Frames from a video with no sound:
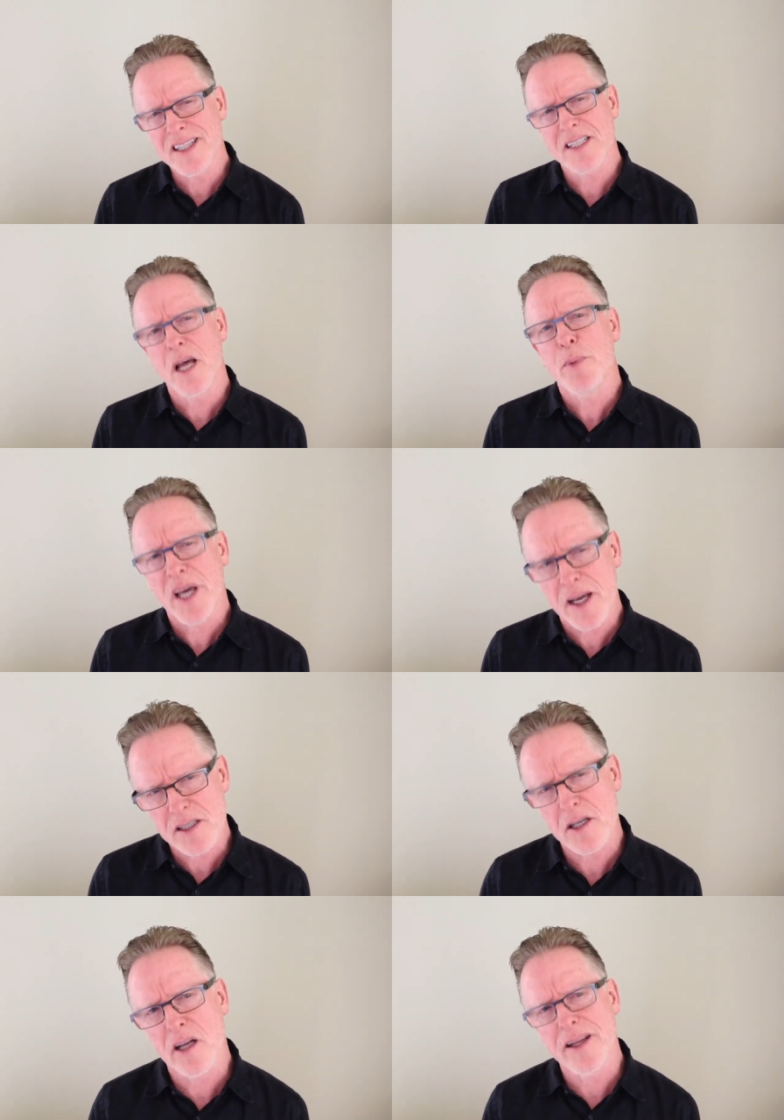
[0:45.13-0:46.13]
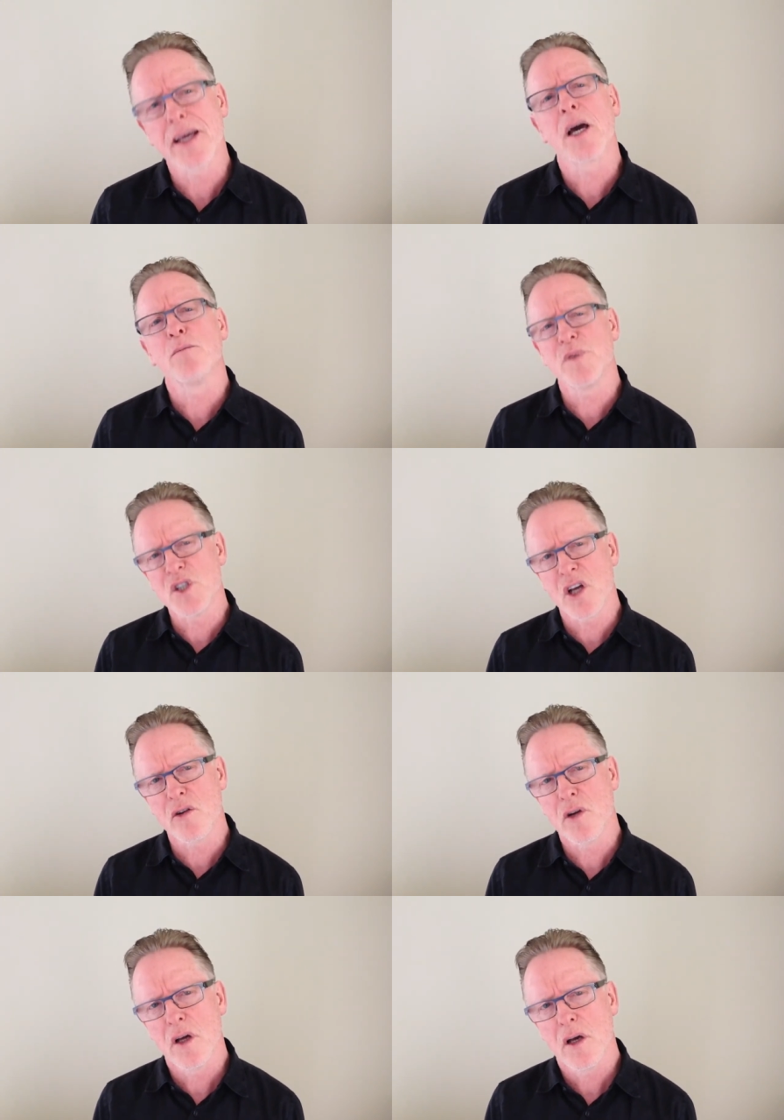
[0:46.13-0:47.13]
stepping outside their comfort zone,